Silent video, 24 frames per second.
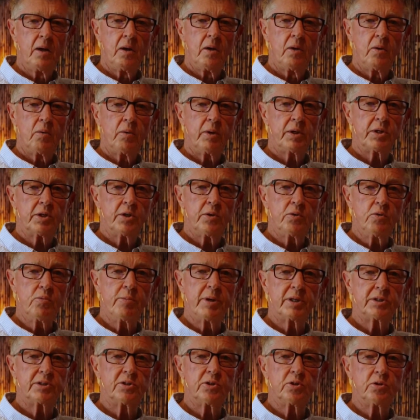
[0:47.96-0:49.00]
What you
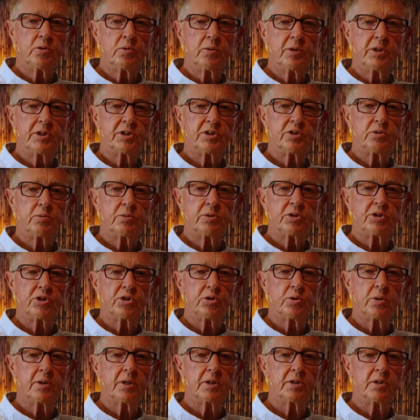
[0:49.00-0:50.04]
must do is to
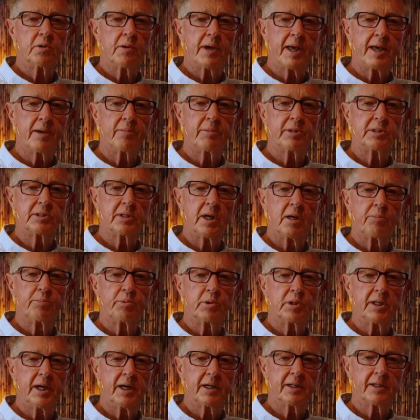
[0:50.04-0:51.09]
ensure that your habits are
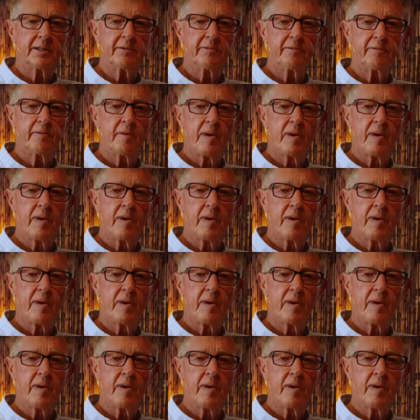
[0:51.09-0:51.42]
productive,